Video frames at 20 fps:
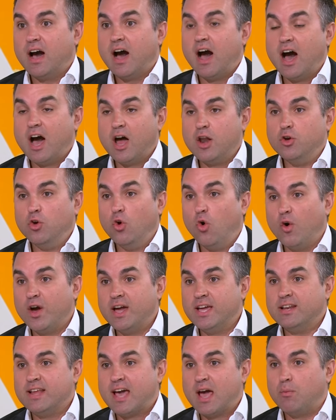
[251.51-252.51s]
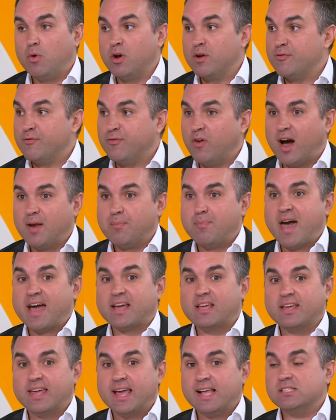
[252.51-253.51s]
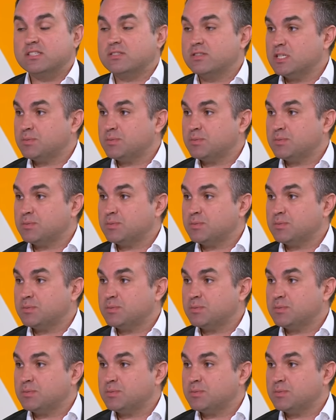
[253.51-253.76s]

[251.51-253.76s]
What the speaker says: annoyed and want to fight back against.